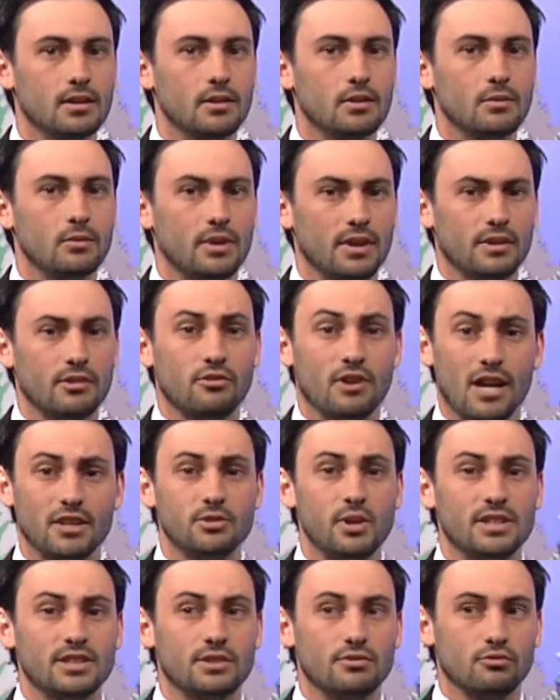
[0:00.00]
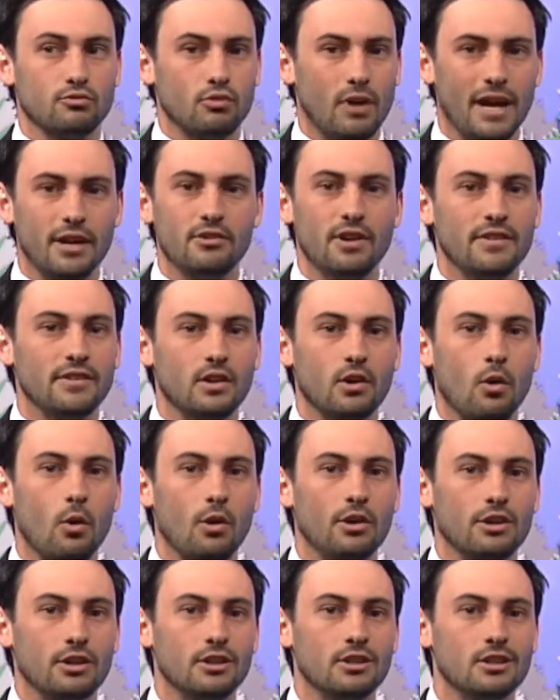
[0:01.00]
With graduation right around the
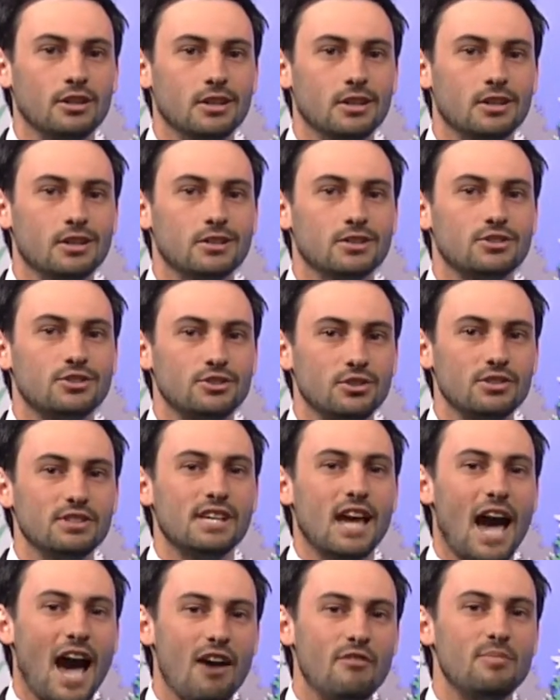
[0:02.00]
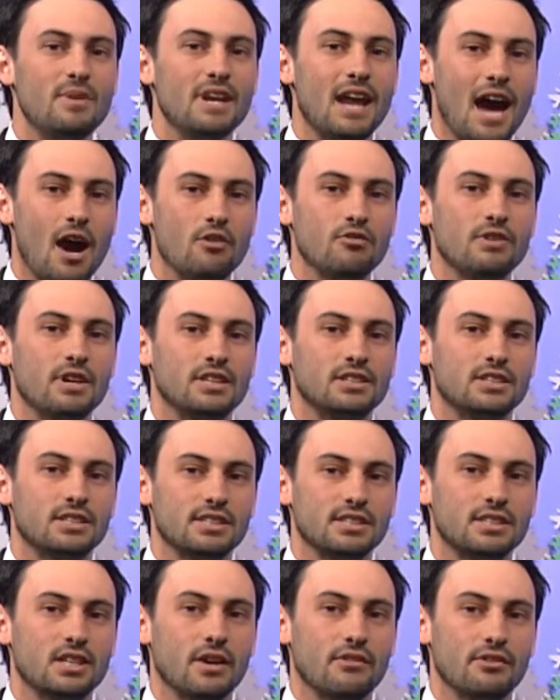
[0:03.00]
corner, students have been outraged to
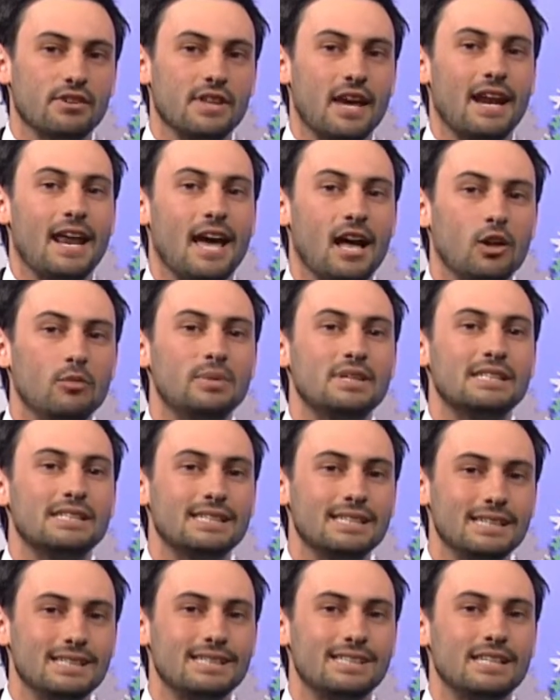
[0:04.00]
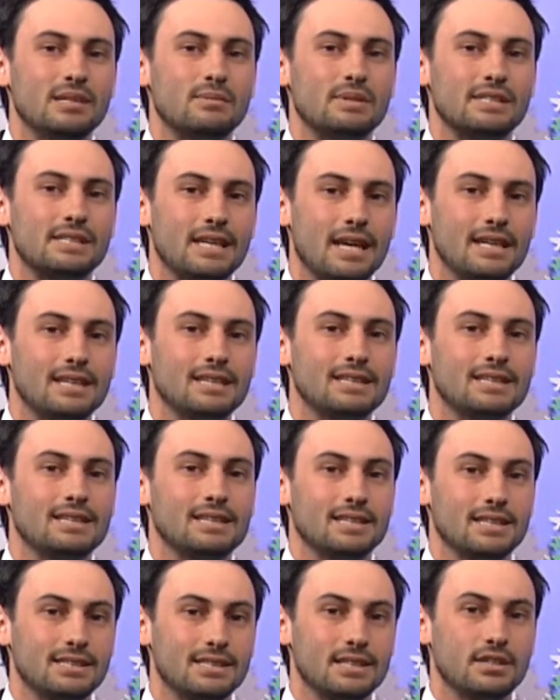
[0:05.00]
discover that LBCC mistakenly
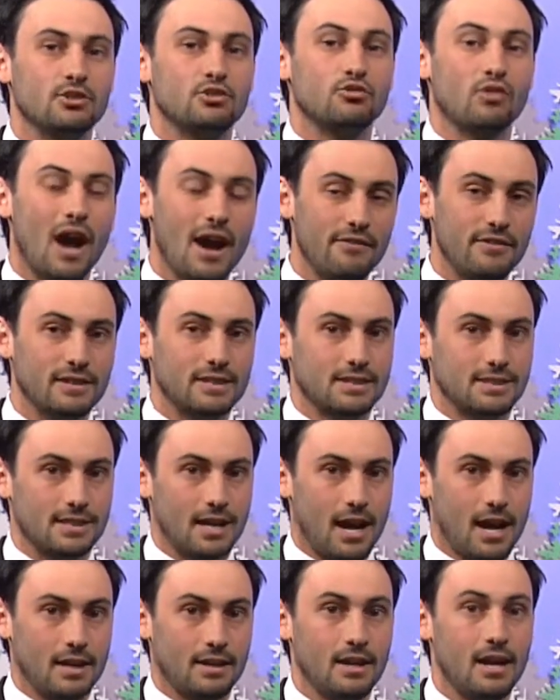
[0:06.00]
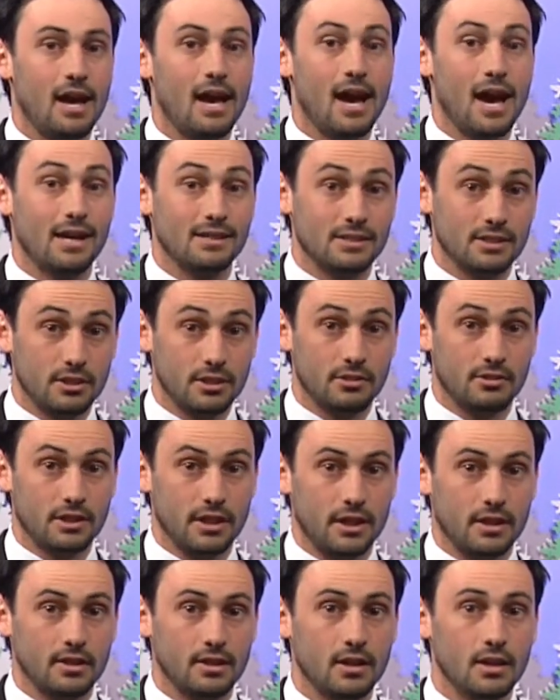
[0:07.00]
listed graphic design as a
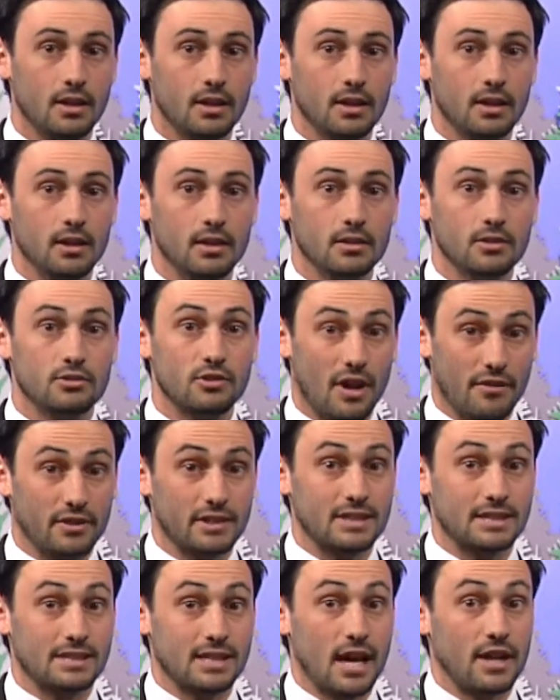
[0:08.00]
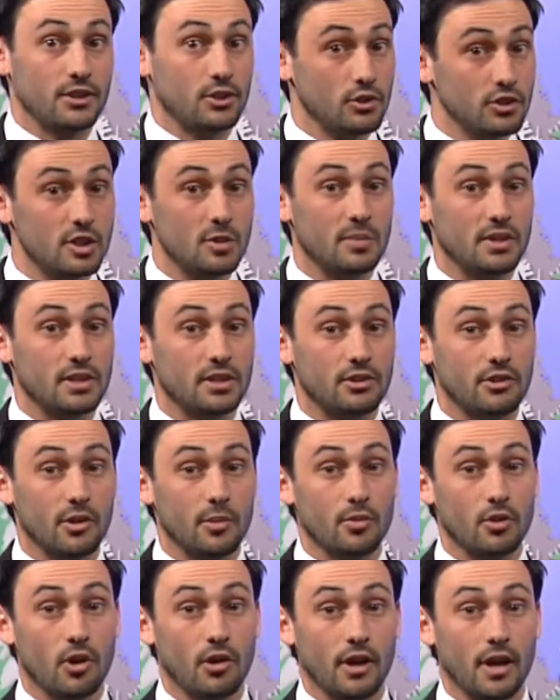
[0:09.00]
degree. Graphic design used to be a degree
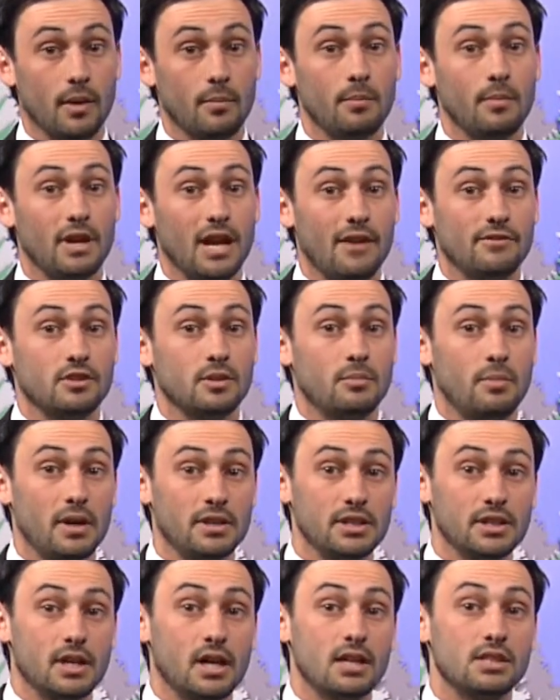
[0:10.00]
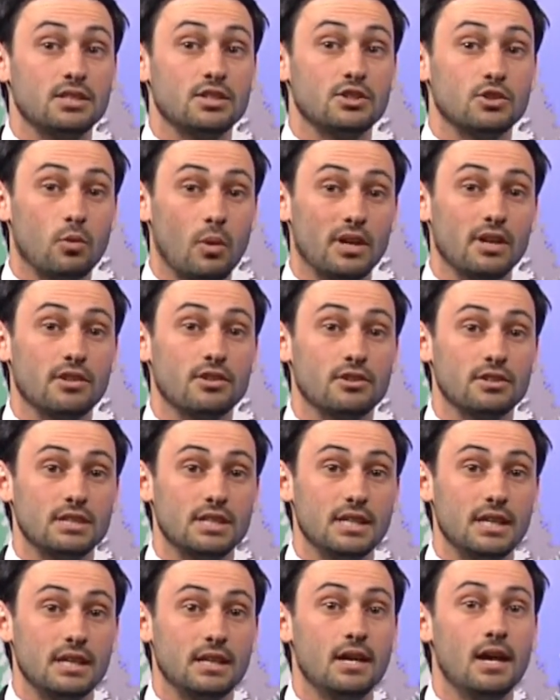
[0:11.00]
program, but after budget cuts in
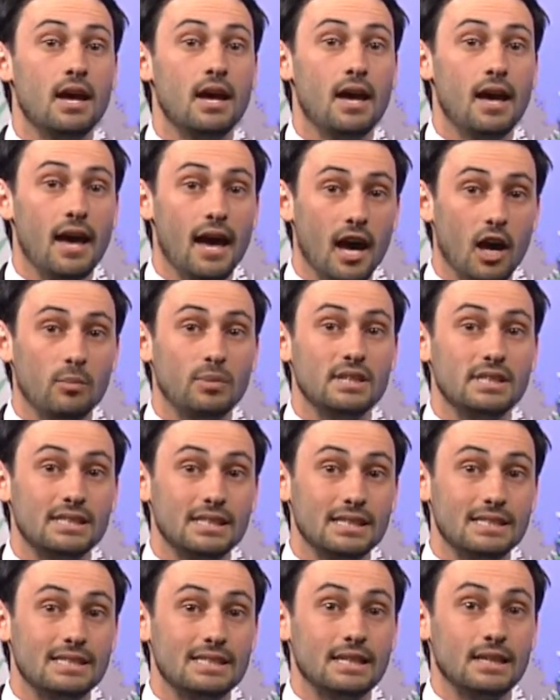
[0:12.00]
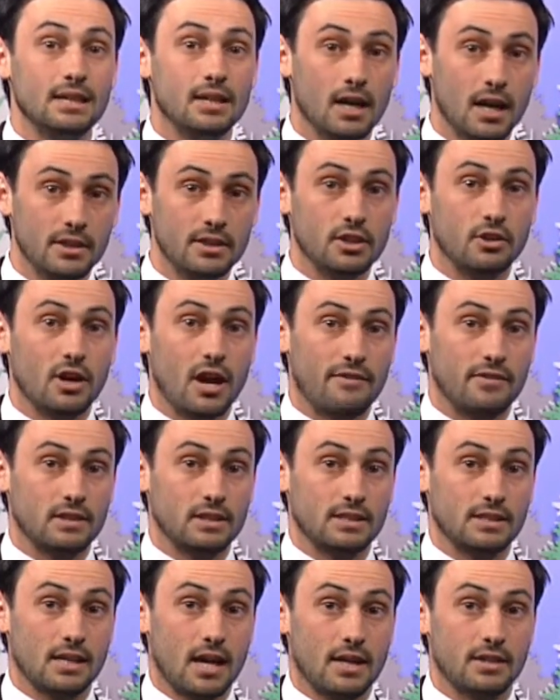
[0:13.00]
2013, LBCC cut the graphic
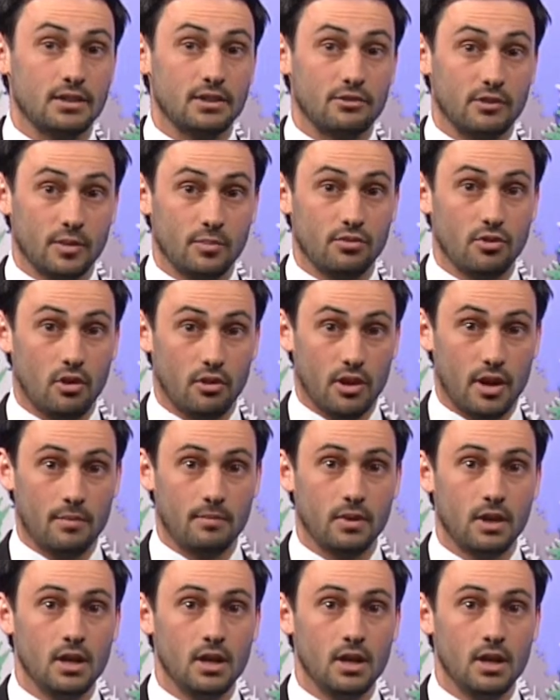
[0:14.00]
design degree program.